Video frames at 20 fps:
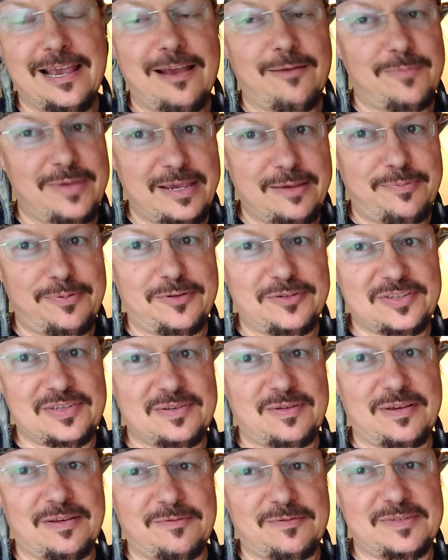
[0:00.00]
People
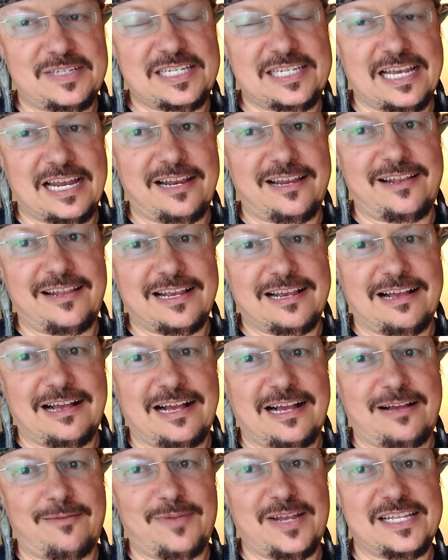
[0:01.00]
said in the
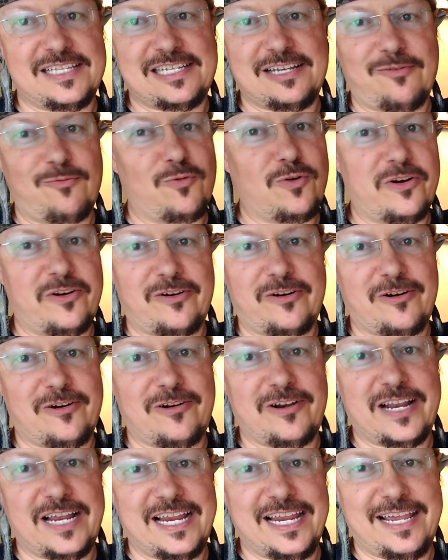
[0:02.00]
comments it wouldn't
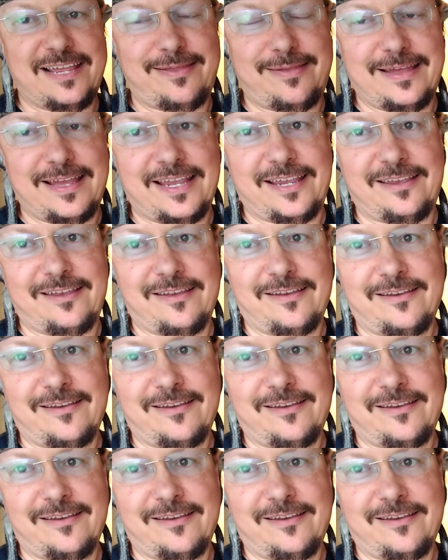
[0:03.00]
hurt anything.